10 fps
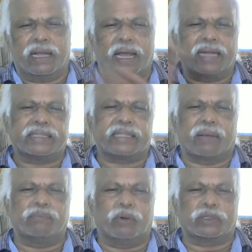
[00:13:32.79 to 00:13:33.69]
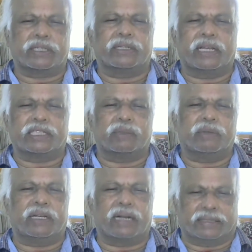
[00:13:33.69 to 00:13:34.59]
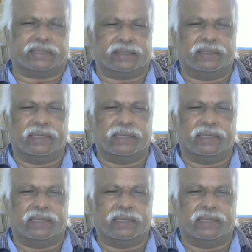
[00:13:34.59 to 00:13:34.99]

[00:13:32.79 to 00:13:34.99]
and some portion has to be cut.